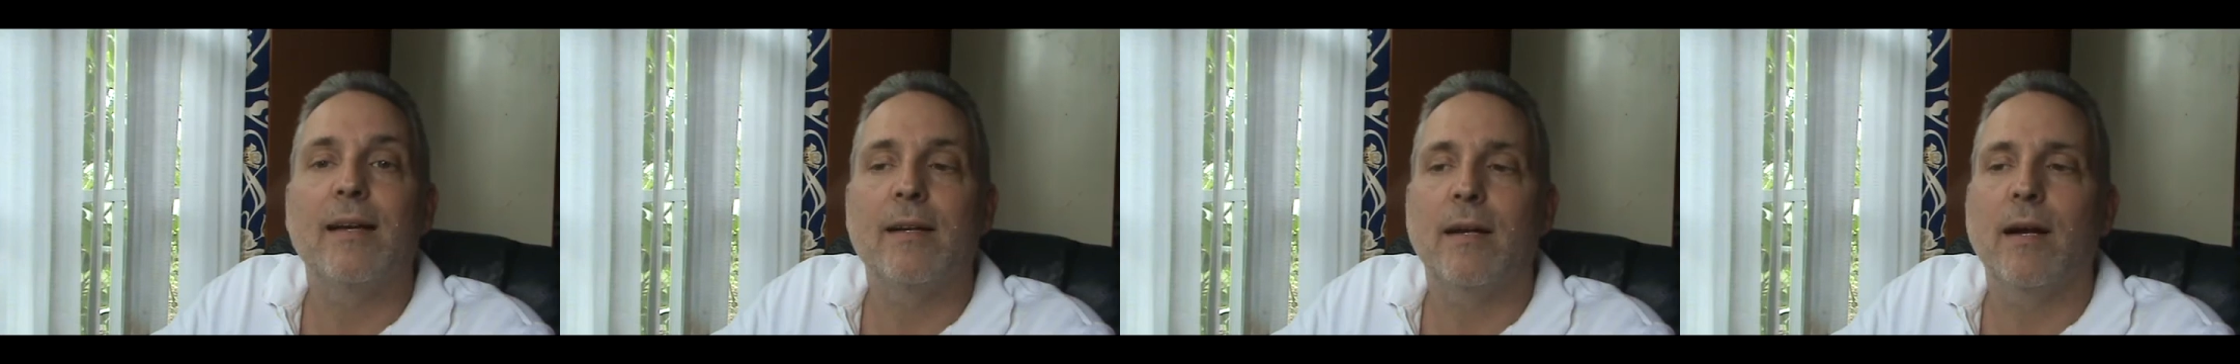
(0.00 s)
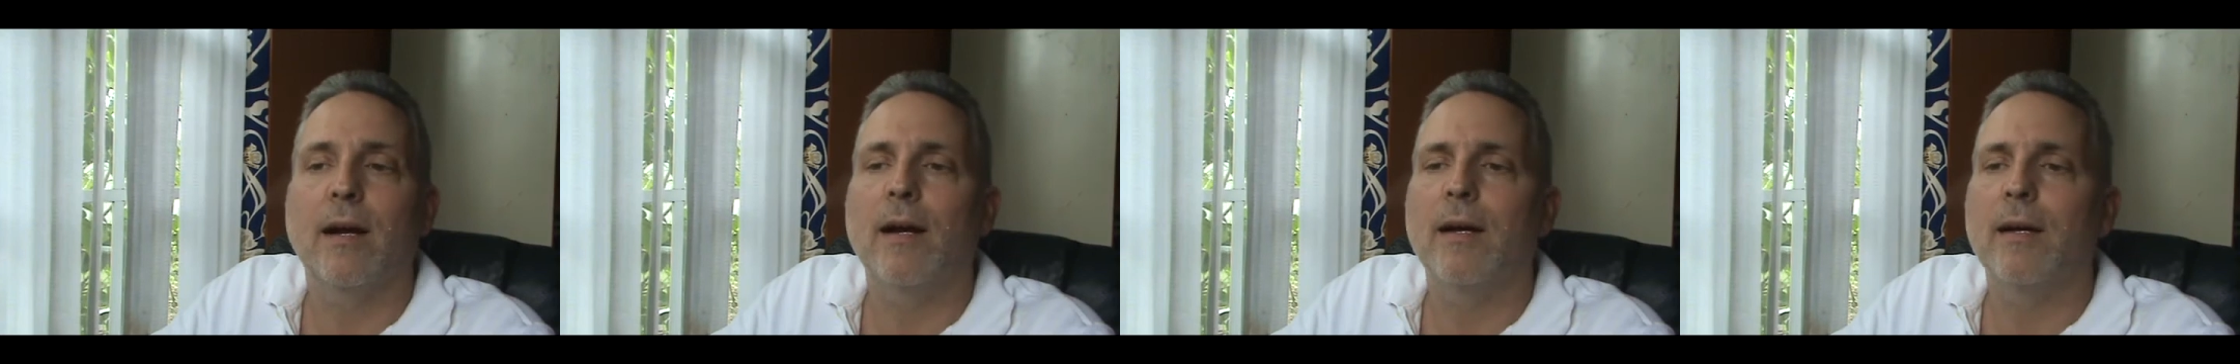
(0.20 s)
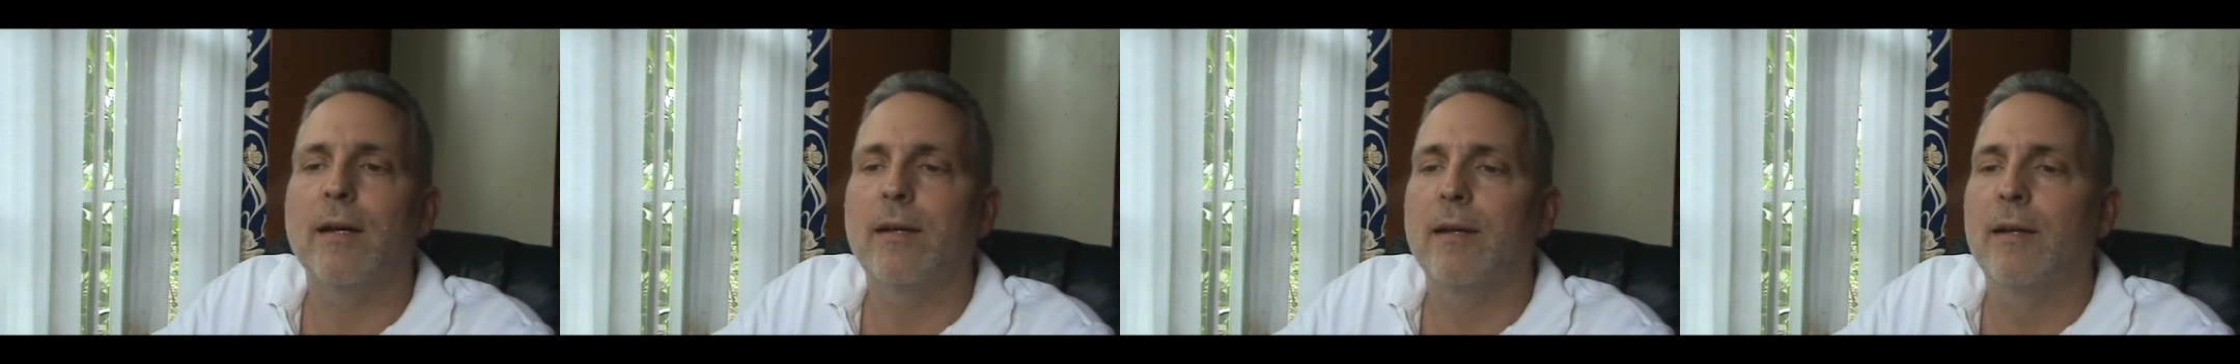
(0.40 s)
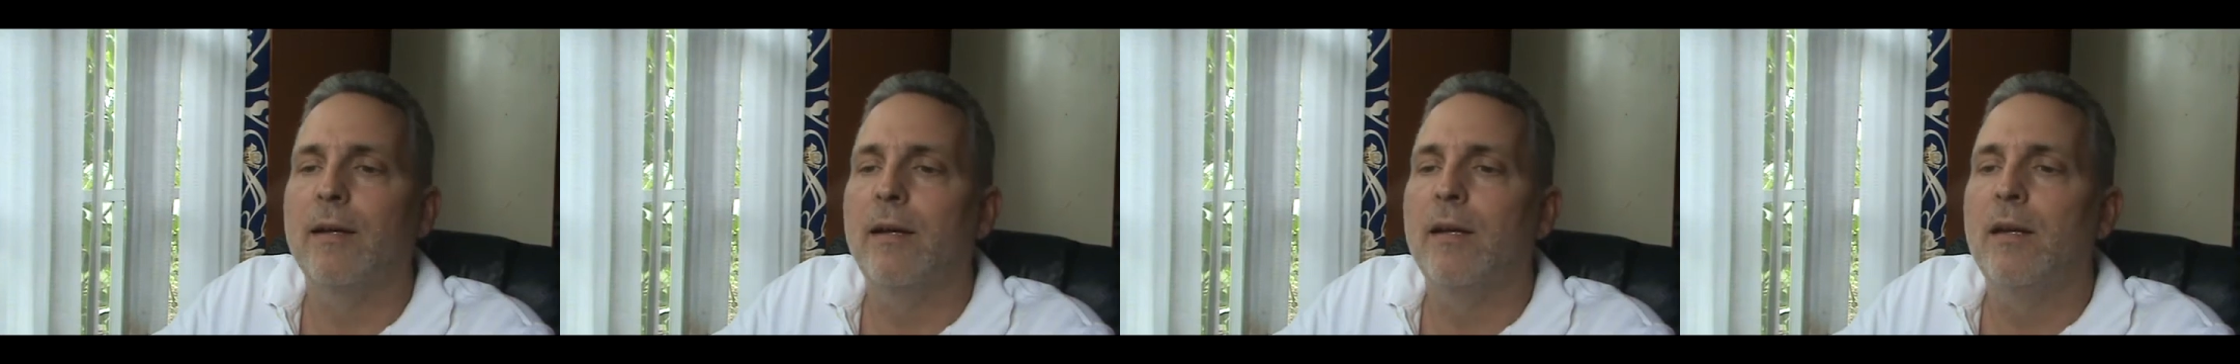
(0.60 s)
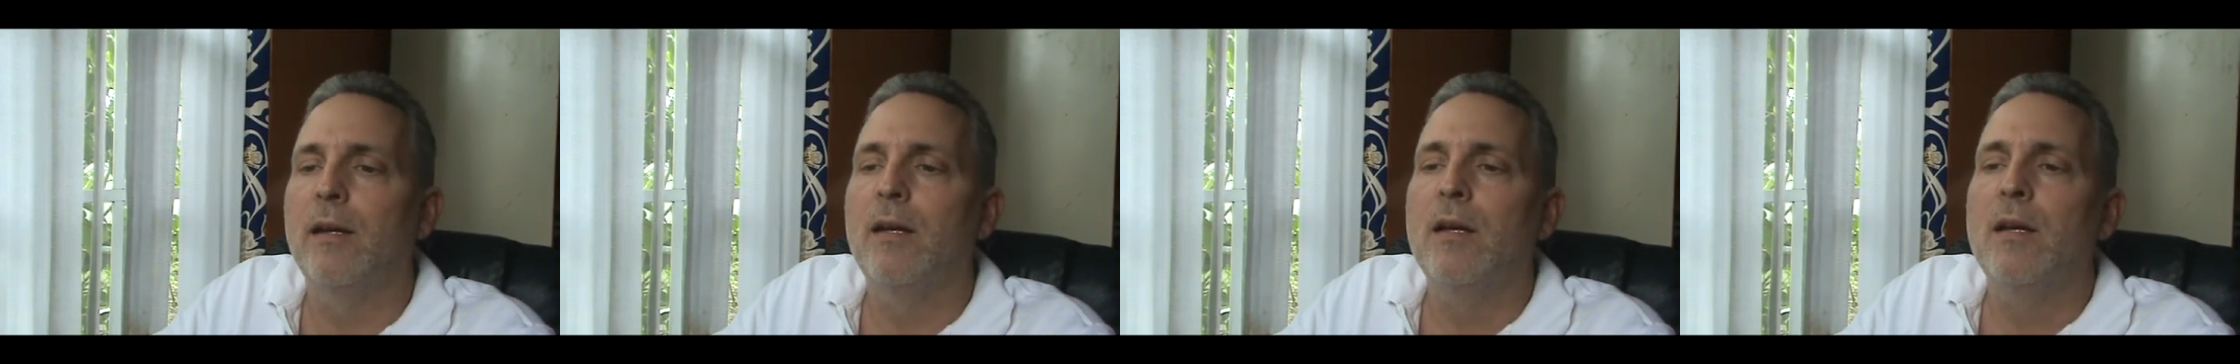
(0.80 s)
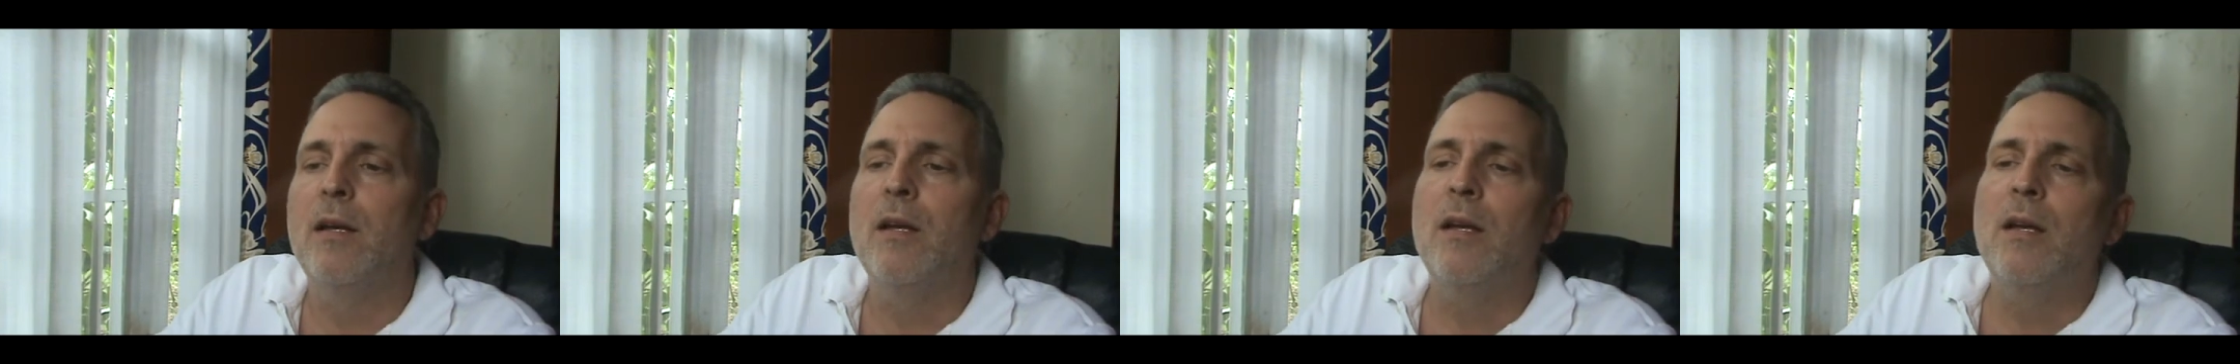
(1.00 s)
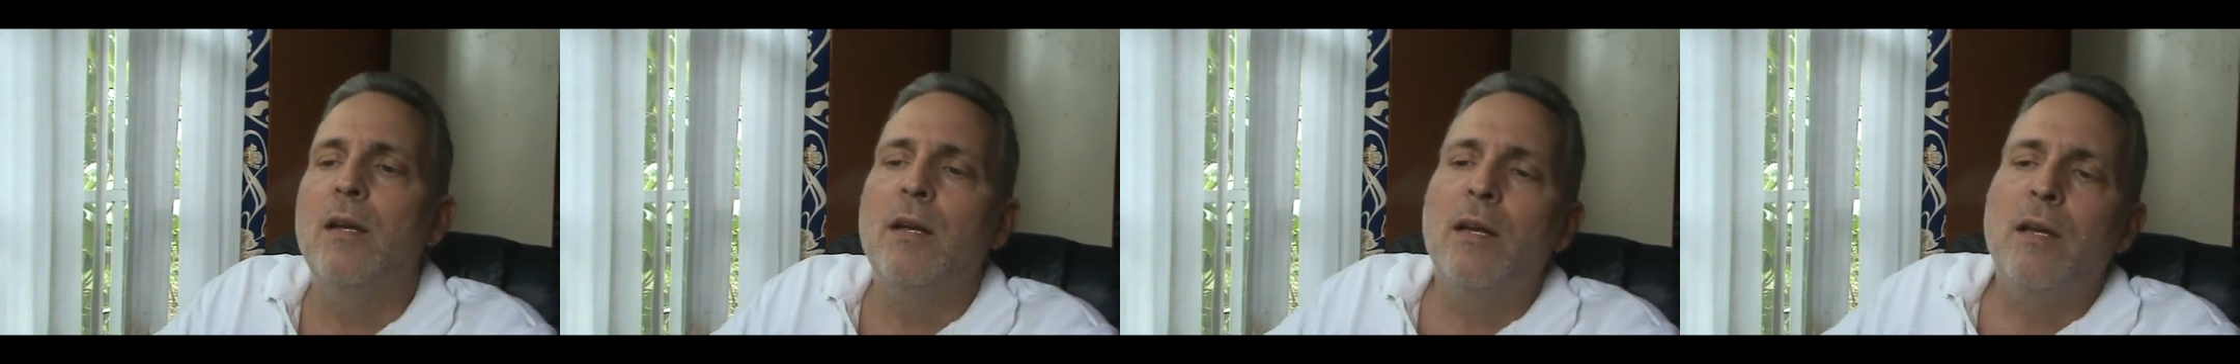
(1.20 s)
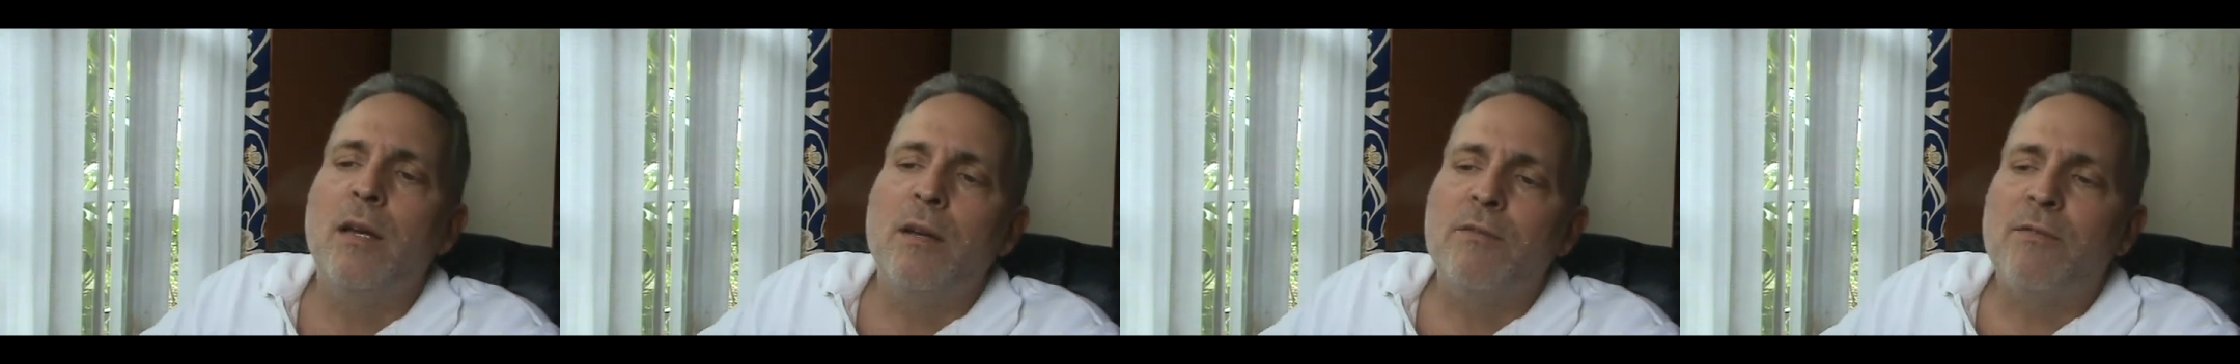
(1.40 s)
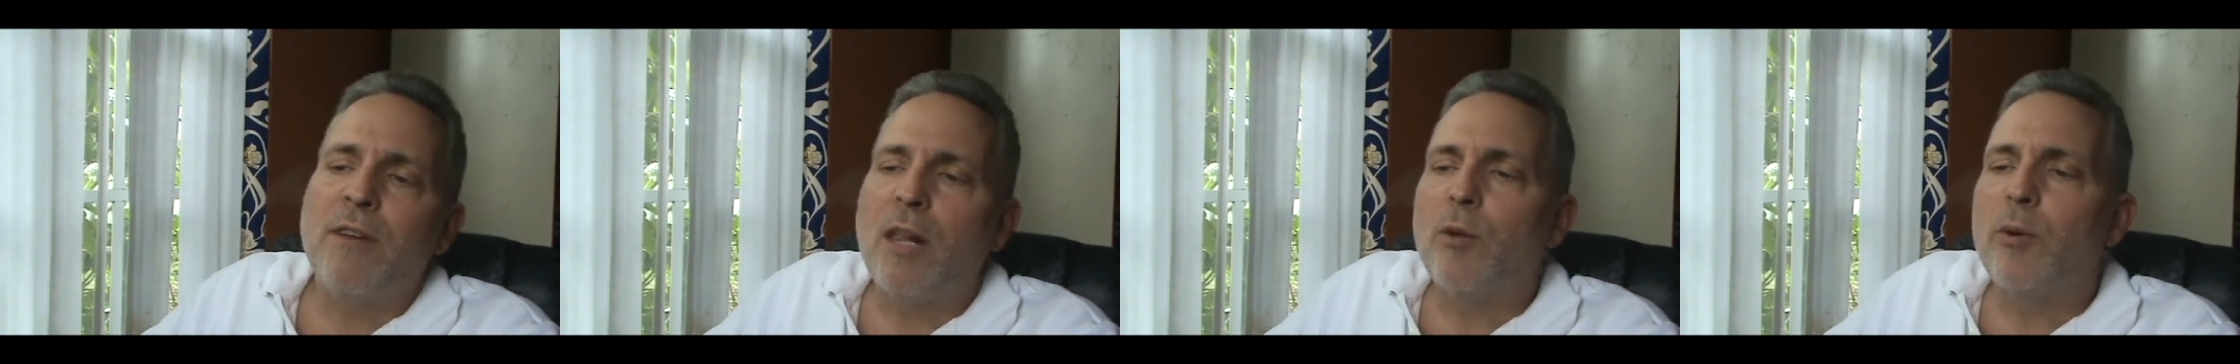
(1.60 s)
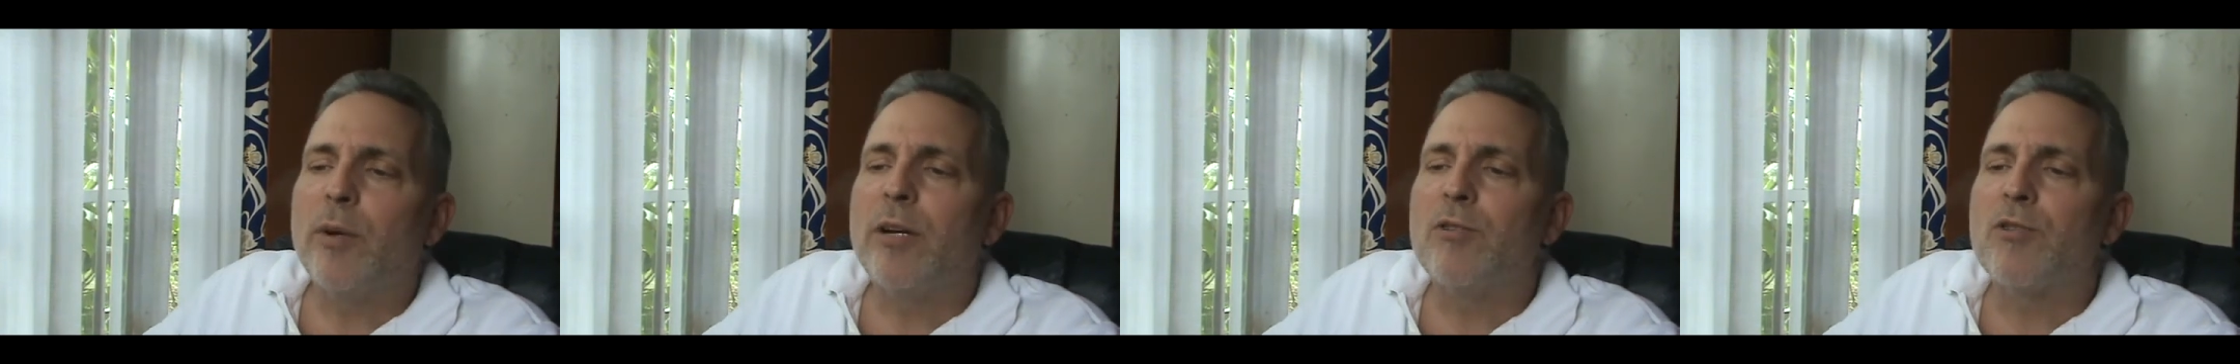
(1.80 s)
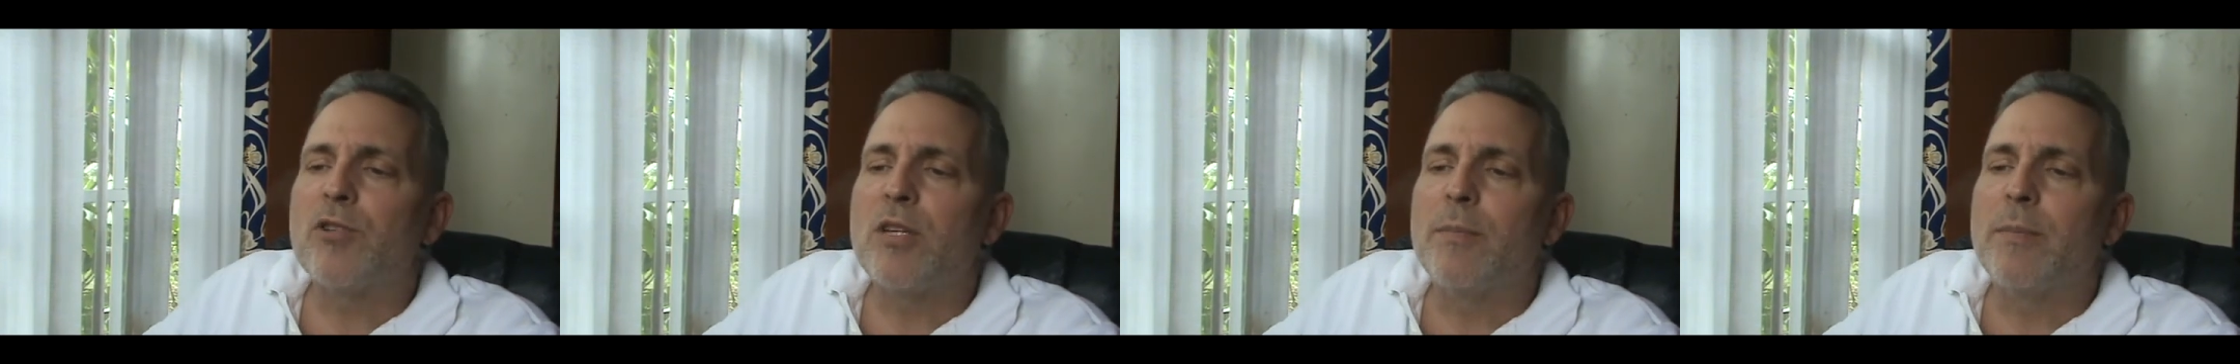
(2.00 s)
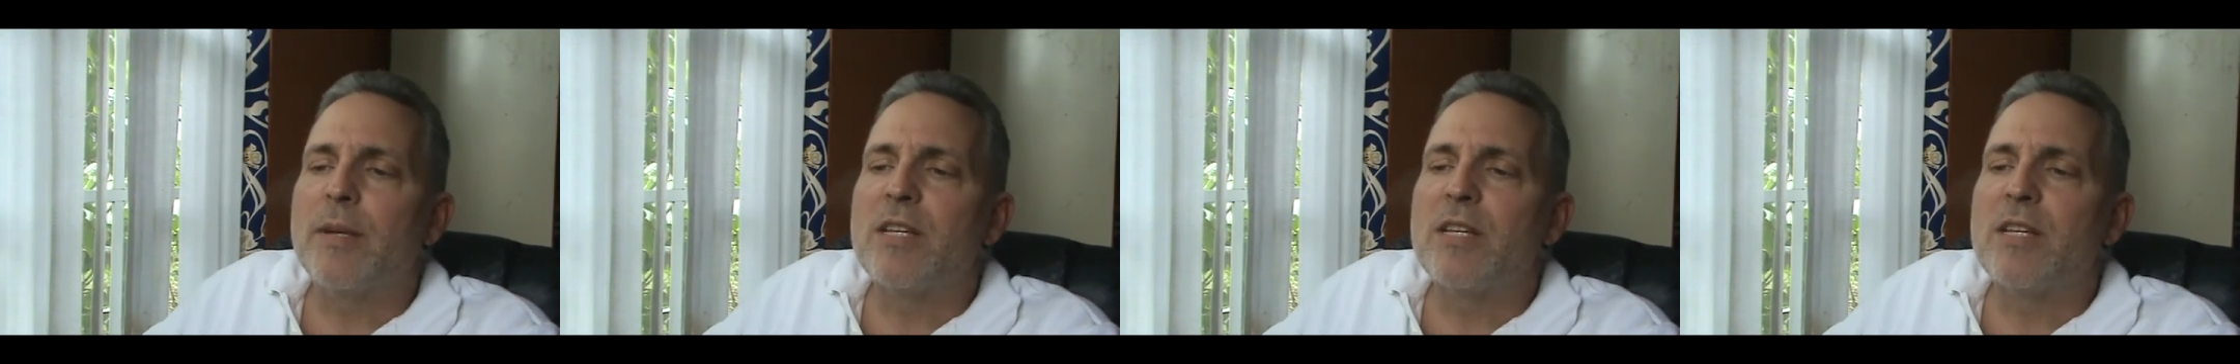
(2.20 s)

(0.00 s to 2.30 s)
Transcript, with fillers: god. Following are some